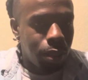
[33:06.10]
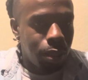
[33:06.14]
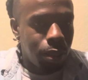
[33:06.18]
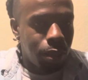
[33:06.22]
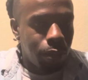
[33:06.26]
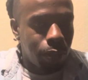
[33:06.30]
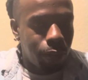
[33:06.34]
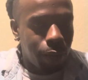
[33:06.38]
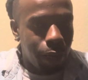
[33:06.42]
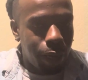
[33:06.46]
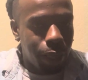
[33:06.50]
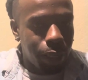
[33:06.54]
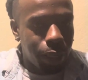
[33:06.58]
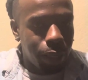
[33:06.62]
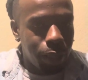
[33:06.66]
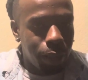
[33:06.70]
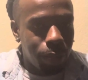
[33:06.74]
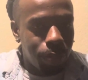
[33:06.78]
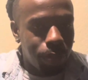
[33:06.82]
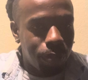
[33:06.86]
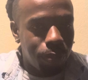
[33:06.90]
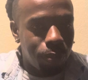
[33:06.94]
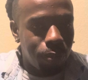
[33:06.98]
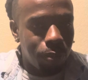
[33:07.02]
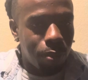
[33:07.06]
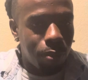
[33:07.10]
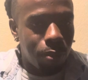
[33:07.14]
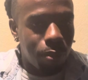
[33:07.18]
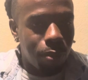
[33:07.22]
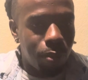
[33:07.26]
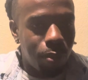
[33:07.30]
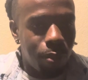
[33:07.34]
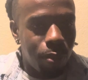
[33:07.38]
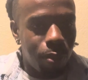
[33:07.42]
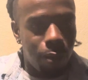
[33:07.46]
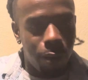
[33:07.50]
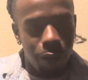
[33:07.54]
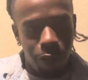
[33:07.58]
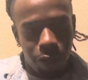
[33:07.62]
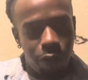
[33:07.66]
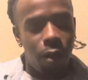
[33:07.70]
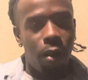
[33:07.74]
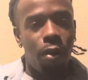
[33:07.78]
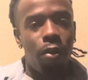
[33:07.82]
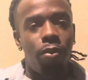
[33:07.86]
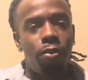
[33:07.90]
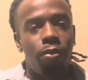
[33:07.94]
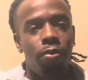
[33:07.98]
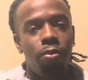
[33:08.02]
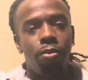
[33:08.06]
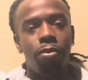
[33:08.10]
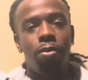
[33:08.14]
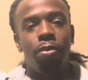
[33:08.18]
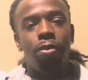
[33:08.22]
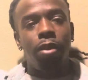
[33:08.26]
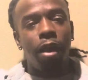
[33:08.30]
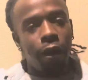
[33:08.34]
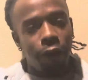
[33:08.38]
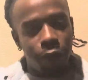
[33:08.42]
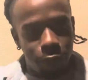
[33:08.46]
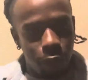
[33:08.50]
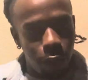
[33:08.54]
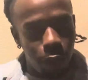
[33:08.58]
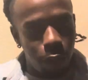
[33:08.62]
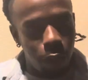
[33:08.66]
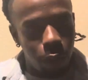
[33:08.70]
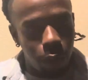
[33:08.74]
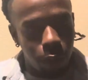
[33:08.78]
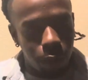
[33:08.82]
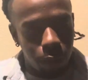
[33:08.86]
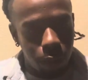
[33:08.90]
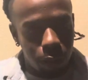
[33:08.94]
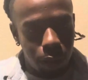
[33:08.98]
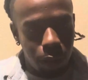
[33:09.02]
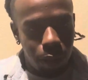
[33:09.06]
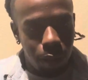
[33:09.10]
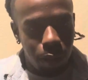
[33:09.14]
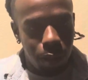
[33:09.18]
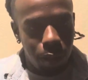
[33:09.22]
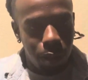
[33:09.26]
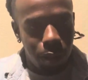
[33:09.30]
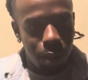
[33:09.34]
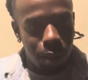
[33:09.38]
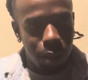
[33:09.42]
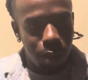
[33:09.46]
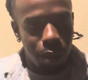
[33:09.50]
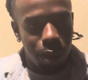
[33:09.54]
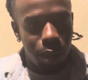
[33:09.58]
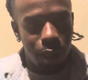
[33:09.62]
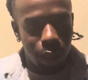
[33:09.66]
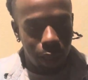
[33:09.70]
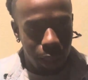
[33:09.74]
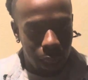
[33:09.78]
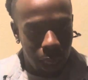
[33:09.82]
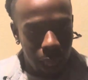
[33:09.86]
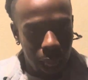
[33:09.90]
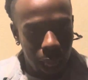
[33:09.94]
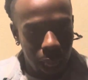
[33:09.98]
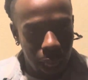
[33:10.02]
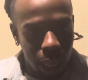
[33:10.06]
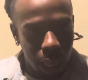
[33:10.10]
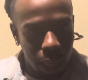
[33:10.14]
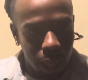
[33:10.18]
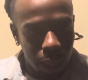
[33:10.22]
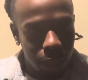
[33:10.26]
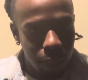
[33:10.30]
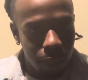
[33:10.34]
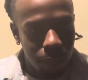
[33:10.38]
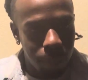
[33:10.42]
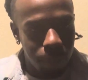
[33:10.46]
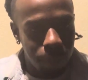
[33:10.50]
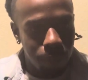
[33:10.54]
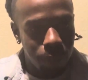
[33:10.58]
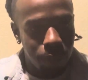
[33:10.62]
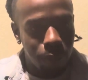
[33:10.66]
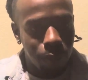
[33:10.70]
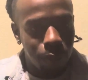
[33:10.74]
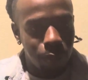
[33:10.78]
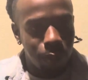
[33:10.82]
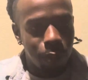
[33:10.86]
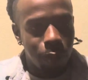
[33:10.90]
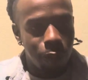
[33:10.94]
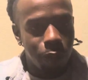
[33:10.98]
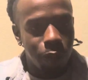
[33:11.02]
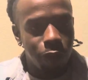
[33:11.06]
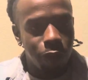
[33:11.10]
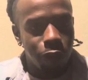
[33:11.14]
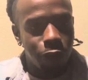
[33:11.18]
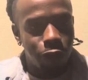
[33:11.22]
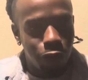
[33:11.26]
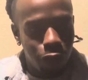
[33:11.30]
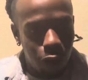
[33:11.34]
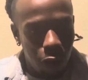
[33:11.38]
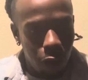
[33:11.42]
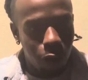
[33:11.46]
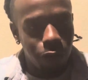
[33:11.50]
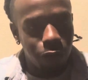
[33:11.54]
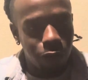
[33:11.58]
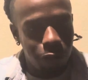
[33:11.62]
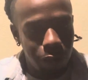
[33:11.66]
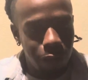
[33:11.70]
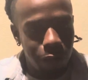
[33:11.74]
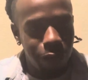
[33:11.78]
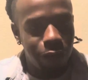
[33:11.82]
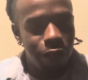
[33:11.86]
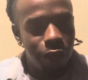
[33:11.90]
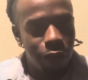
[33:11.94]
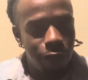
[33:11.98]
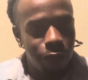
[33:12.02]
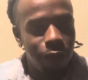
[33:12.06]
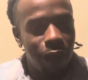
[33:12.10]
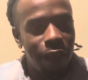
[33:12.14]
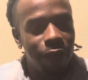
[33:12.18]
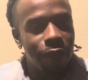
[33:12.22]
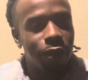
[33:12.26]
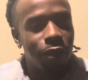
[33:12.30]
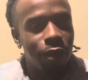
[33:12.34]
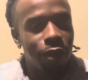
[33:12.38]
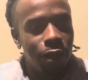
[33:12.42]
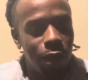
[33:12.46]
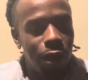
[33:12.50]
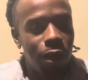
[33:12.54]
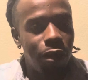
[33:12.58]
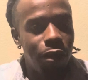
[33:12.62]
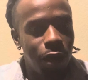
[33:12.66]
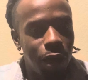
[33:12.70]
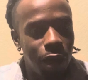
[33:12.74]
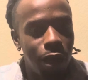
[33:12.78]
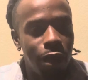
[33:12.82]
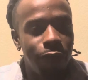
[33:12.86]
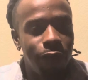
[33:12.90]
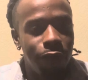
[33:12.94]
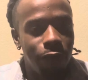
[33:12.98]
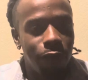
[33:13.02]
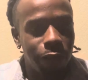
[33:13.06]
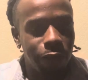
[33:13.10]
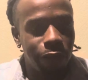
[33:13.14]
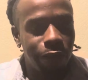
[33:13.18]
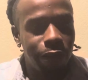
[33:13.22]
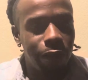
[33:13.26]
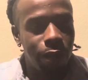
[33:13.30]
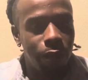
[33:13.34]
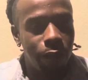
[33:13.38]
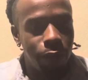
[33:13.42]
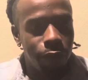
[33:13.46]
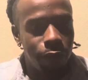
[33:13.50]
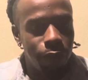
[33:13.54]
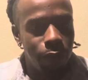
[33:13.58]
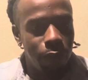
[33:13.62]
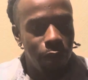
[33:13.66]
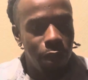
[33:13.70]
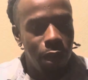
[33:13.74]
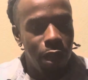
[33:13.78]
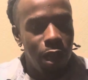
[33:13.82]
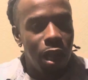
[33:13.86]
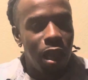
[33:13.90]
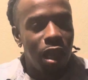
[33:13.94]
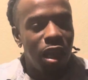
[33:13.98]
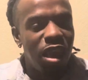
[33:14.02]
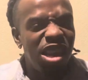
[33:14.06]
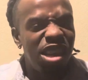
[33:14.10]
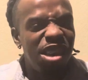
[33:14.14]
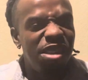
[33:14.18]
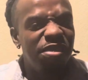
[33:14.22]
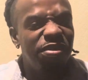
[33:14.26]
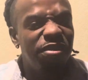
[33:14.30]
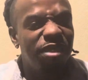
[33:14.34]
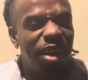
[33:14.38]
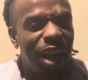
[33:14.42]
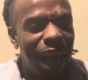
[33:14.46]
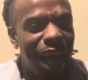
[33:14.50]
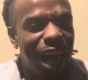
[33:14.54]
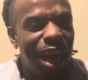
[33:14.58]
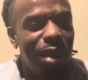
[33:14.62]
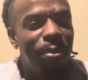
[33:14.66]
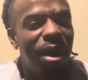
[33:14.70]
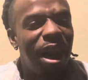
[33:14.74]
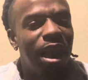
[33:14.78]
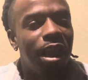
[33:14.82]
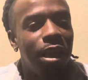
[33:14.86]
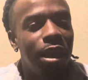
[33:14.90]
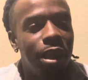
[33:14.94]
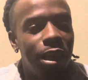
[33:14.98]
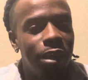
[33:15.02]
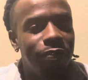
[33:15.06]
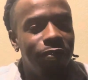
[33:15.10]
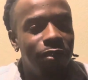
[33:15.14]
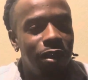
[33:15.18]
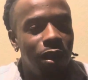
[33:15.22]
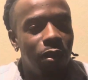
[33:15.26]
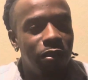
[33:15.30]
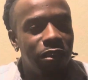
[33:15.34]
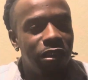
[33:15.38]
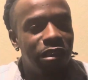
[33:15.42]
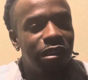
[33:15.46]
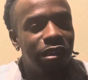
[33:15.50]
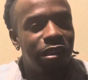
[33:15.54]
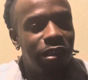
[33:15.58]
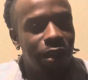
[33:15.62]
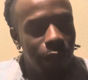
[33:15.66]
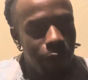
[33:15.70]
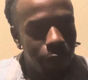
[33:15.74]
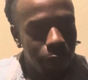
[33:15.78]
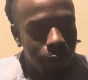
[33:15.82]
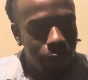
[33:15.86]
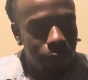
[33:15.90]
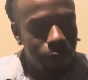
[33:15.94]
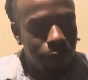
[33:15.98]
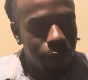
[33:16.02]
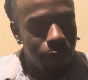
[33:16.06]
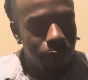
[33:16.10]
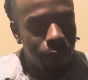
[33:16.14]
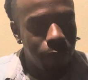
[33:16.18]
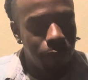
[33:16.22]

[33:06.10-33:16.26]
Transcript: Right? So therefore, again, talk to yourself nice. Learn to love yourself. Love God by loving yourself.